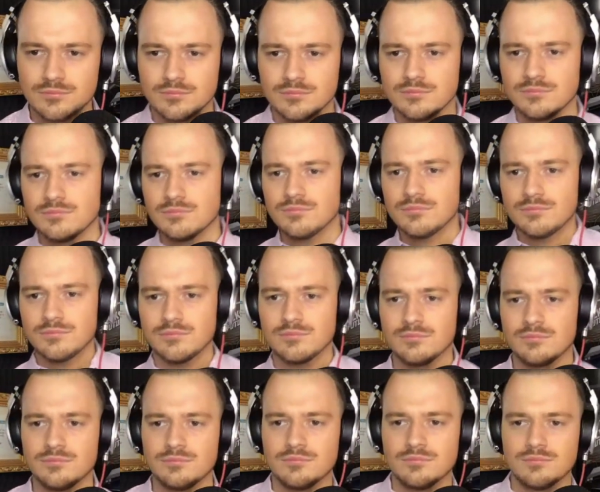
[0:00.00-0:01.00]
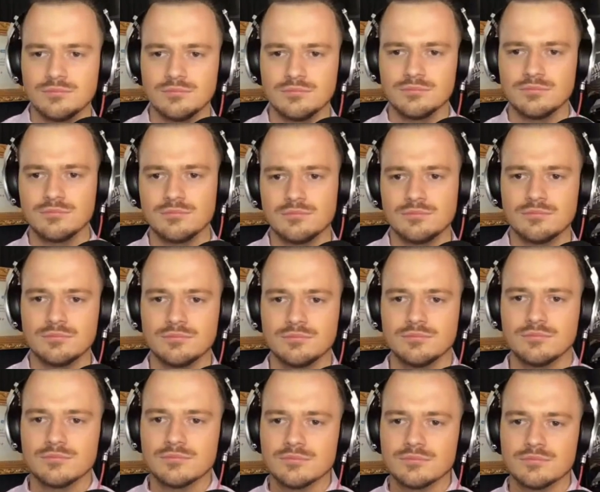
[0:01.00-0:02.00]

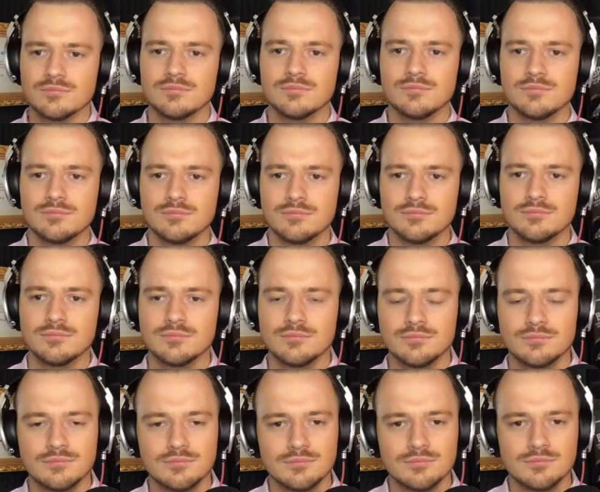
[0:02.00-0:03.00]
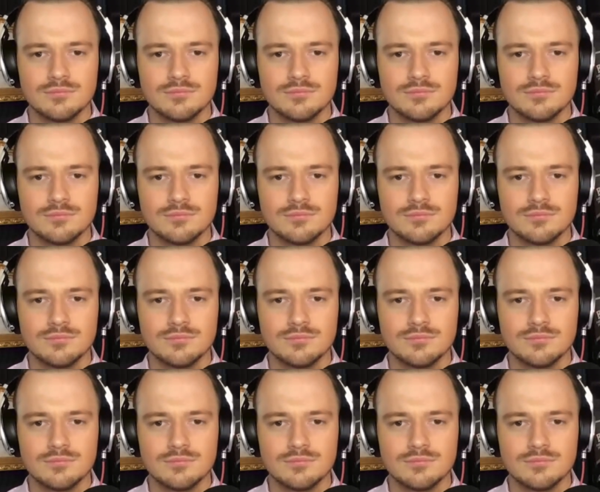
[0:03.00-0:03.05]
The person shown says nothing.